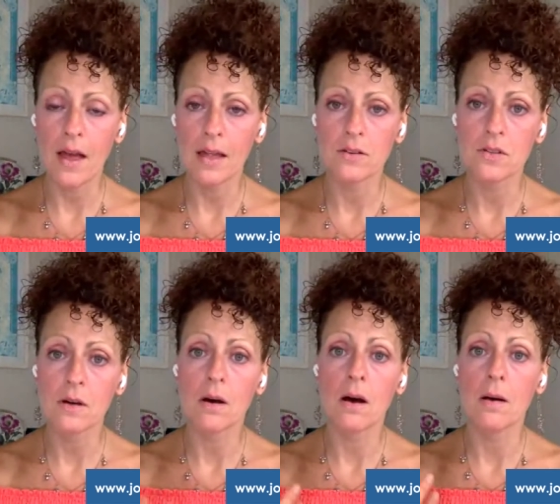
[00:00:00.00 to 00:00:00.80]
and
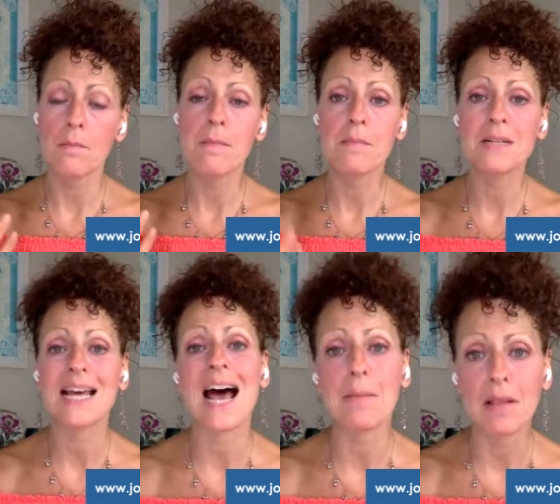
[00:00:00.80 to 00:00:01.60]
um,
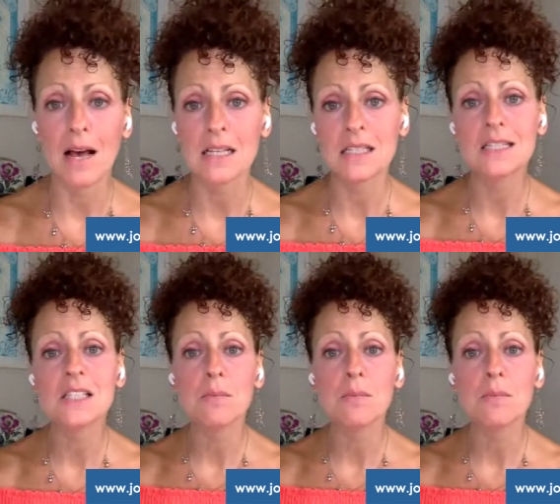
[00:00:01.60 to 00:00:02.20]
metabolized and